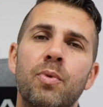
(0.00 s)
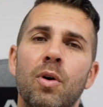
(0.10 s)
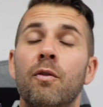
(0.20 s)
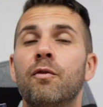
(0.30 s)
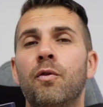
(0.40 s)

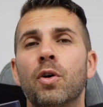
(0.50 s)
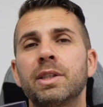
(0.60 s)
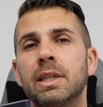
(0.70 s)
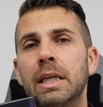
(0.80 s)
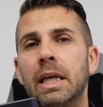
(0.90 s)
Pro
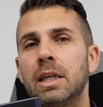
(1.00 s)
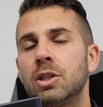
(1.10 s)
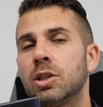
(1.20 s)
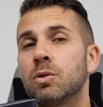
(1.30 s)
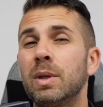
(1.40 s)
14
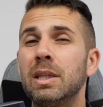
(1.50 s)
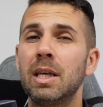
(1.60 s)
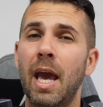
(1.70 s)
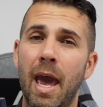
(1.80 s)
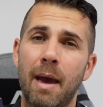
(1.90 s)
inches with
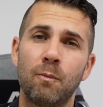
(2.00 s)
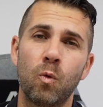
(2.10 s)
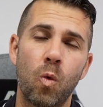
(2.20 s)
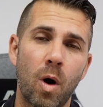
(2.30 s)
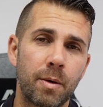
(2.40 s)
the
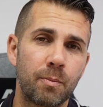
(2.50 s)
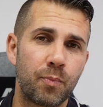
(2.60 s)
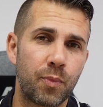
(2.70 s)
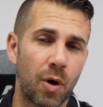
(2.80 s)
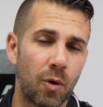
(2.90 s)
M1
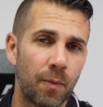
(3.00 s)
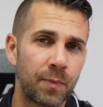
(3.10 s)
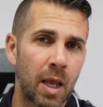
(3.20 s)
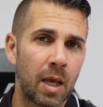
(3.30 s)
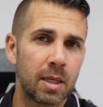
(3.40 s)
Pro
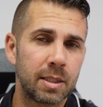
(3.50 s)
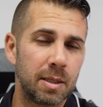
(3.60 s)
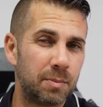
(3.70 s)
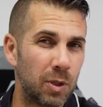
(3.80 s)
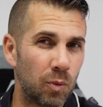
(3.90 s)

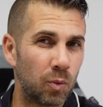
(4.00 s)
CPU,